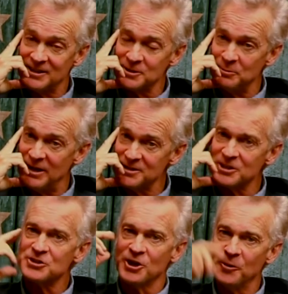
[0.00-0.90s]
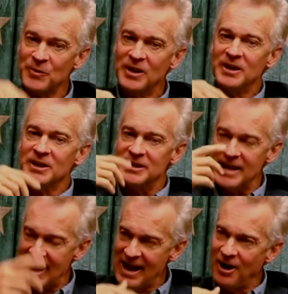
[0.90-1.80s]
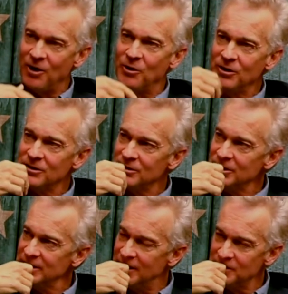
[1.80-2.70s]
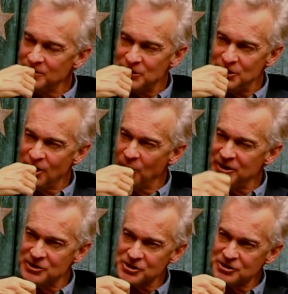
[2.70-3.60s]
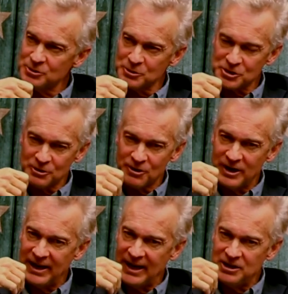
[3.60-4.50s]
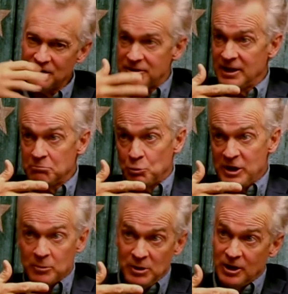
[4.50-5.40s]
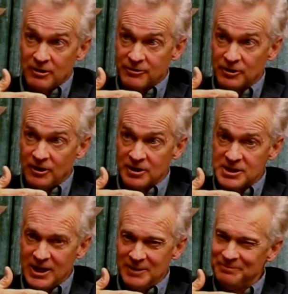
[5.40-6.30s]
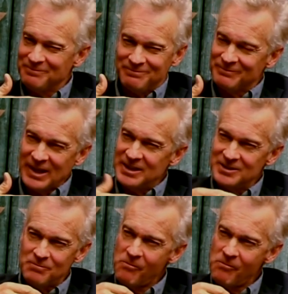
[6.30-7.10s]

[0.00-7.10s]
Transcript: It's amazing. So now you know you go into to a story and you think we could be here for a long time, and it,